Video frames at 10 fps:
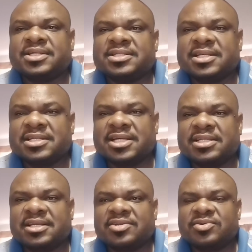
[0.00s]

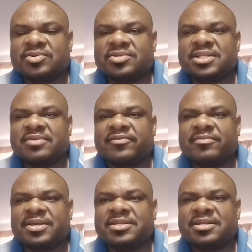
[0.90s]
intention to use the
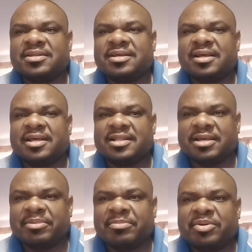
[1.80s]
information, the
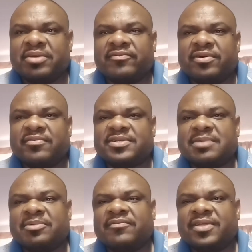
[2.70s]
people involved,
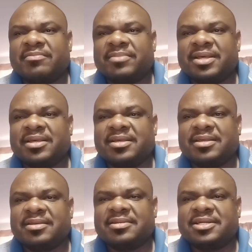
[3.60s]
some of them
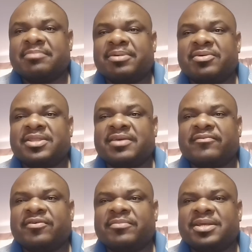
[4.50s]
may tamper with the
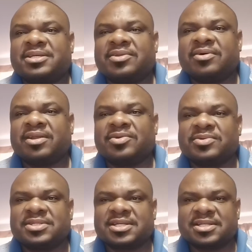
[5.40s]
information or
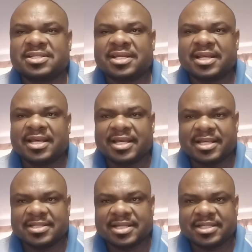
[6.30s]
use it
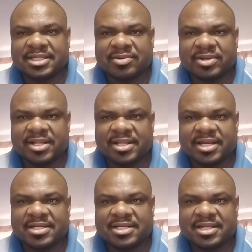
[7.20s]
in such a way
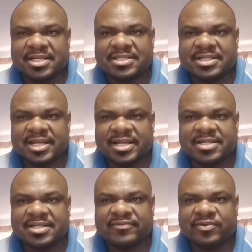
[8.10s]
that is
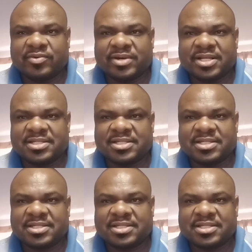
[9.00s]
negative towards